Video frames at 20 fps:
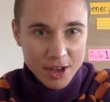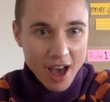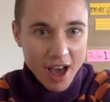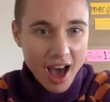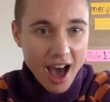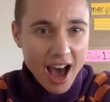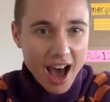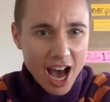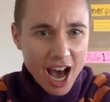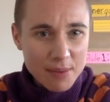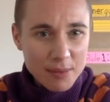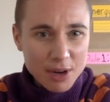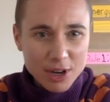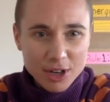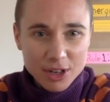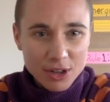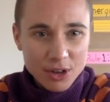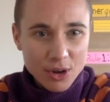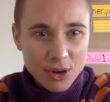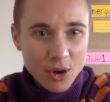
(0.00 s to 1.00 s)

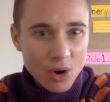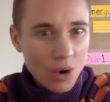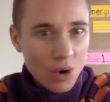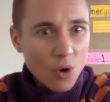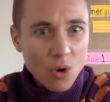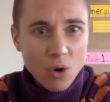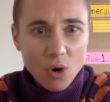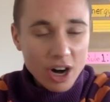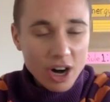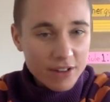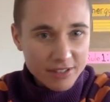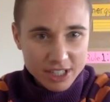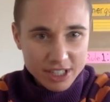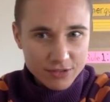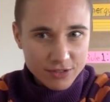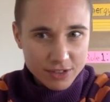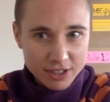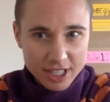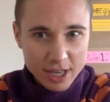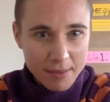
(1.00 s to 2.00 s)
um, or if
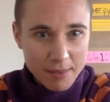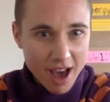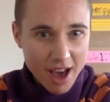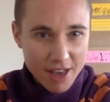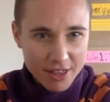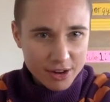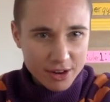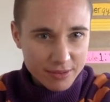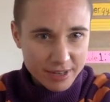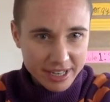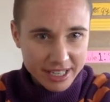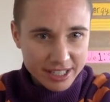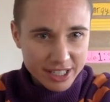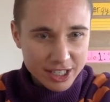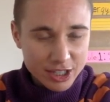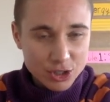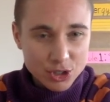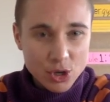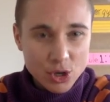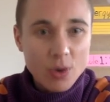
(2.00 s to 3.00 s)
it's for some other
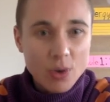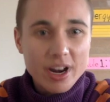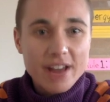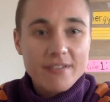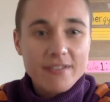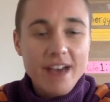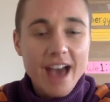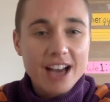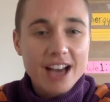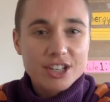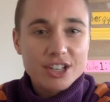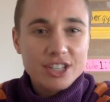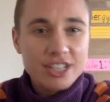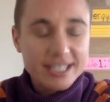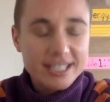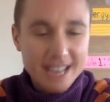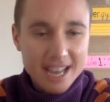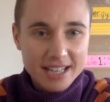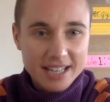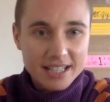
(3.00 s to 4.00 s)
reason. So what I've actually
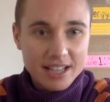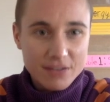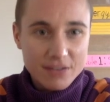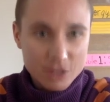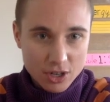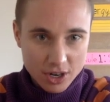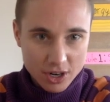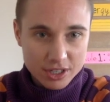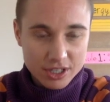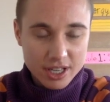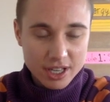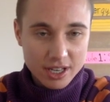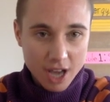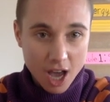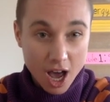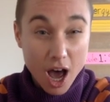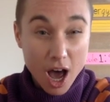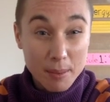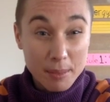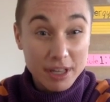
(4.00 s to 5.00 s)
done is I've turned the
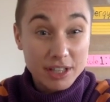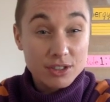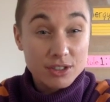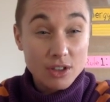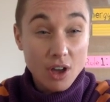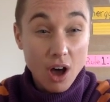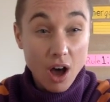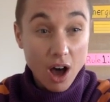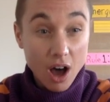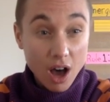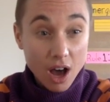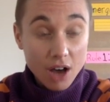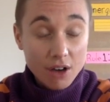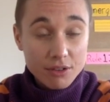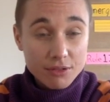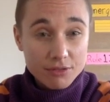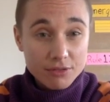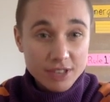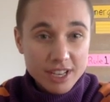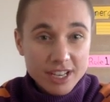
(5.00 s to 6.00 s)
comments
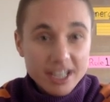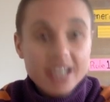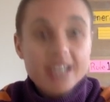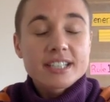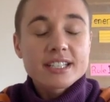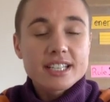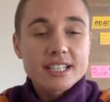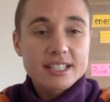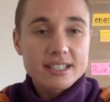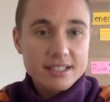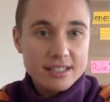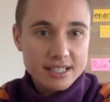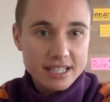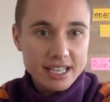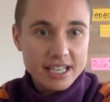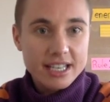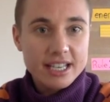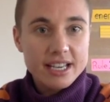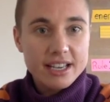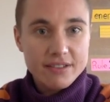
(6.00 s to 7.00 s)
off to
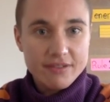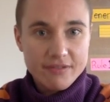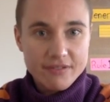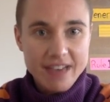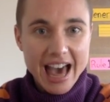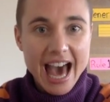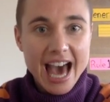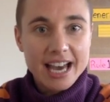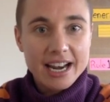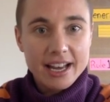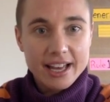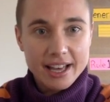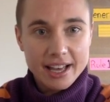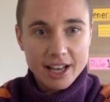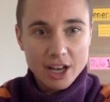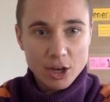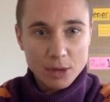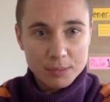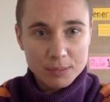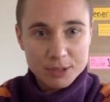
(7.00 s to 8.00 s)
see if that
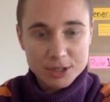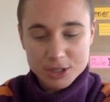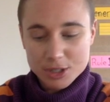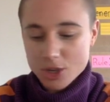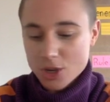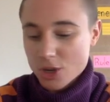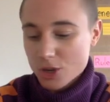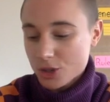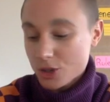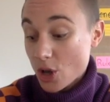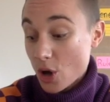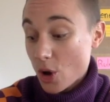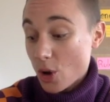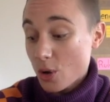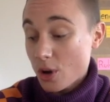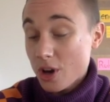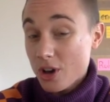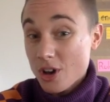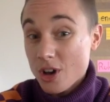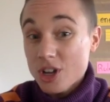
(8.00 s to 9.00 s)
helps.
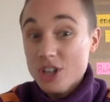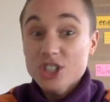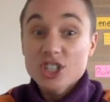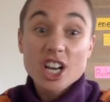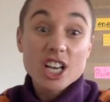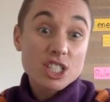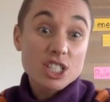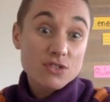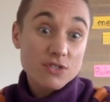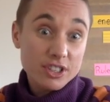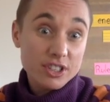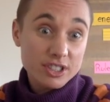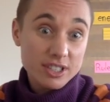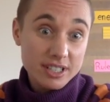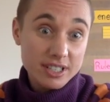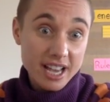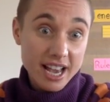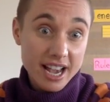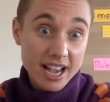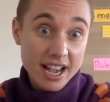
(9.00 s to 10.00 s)
So just for
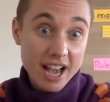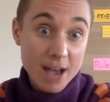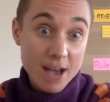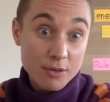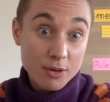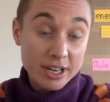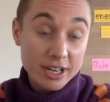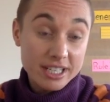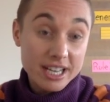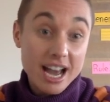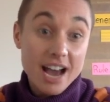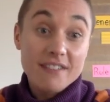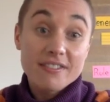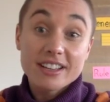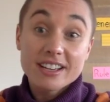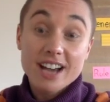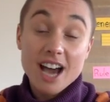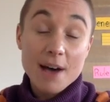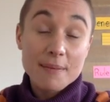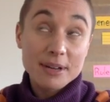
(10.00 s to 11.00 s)
today, I'm going to have
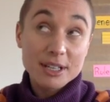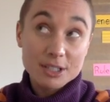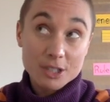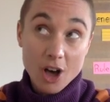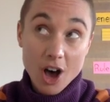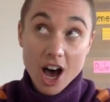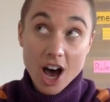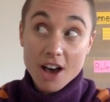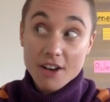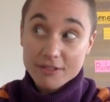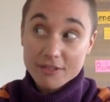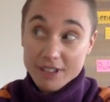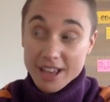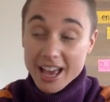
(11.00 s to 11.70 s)
the comments off,